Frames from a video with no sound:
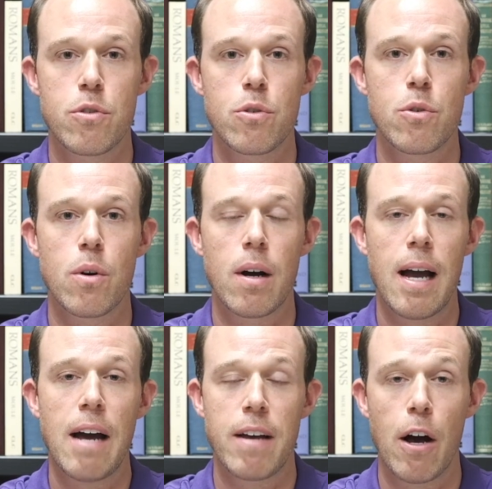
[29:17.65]
to
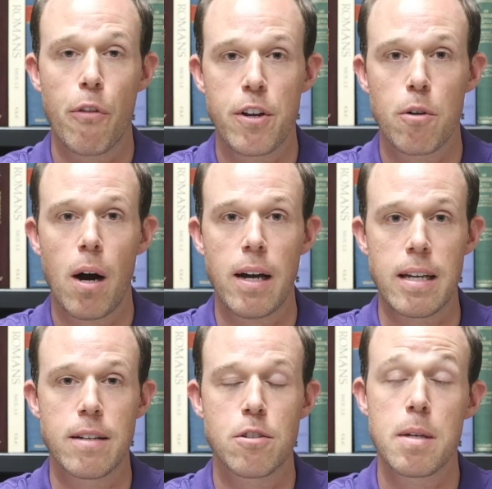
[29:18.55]
have a healthier
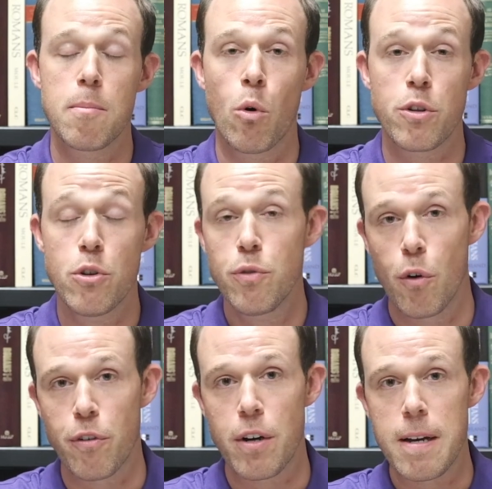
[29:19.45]
body, to be more
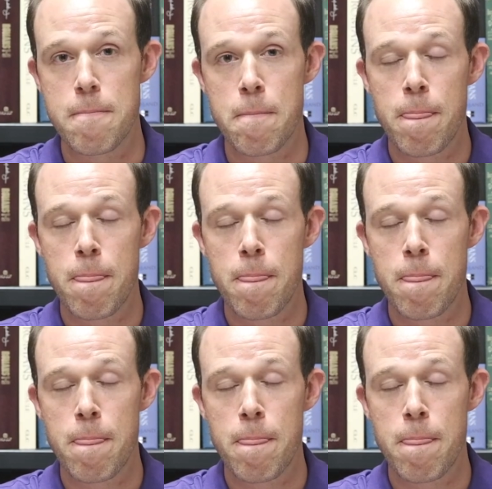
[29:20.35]
useful for him.